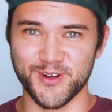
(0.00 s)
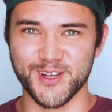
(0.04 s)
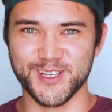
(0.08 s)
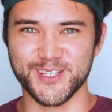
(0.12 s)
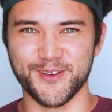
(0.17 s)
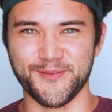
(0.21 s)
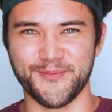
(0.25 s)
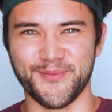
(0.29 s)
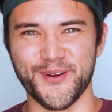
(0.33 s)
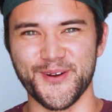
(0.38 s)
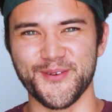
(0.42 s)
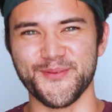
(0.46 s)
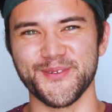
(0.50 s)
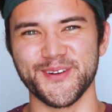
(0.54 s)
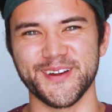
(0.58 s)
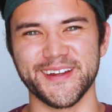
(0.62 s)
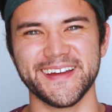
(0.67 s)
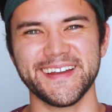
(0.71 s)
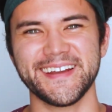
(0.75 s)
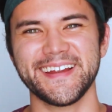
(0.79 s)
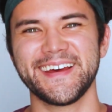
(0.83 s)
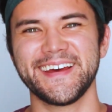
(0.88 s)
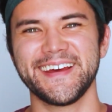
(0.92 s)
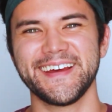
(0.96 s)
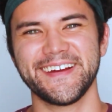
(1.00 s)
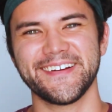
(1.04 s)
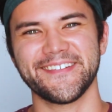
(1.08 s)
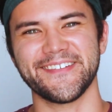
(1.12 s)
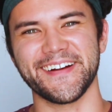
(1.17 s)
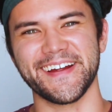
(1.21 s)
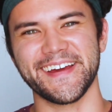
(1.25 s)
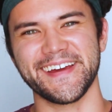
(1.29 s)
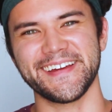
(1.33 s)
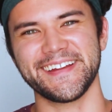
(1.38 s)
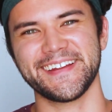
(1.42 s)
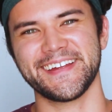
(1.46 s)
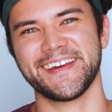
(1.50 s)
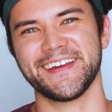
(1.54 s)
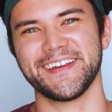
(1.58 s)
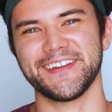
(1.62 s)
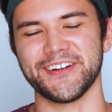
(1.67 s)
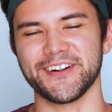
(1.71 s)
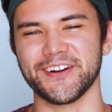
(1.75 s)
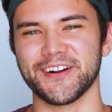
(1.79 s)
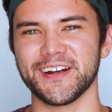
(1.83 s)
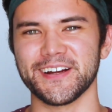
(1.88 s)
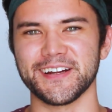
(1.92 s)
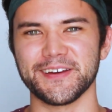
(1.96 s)
where it's appropriate, right?
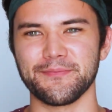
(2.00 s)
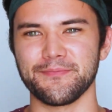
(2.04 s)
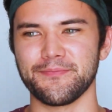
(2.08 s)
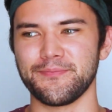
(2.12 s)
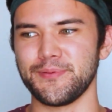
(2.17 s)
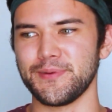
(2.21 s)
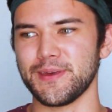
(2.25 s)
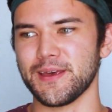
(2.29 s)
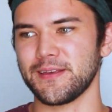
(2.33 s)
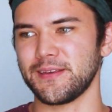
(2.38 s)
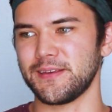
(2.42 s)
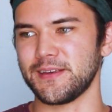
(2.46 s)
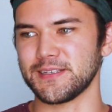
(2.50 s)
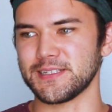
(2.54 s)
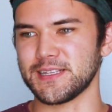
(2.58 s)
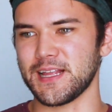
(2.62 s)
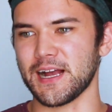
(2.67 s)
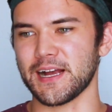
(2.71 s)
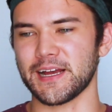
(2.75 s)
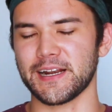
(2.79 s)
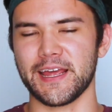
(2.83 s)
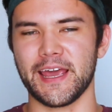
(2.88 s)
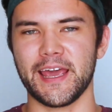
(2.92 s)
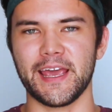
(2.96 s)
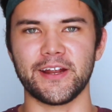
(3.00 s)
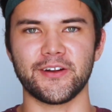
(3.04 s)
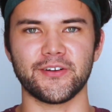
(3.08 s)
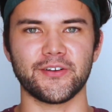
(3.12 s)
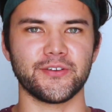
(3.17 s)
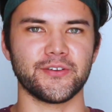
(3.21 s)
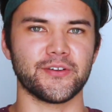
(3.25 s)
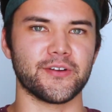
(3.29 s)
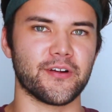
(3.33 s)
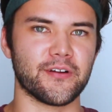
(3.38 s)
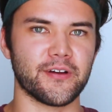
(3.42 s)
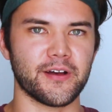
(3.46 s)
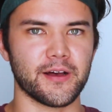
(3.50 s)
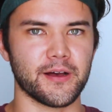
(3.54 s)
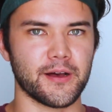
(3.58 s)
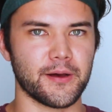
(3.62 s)
You're gonna it's not going to hinder your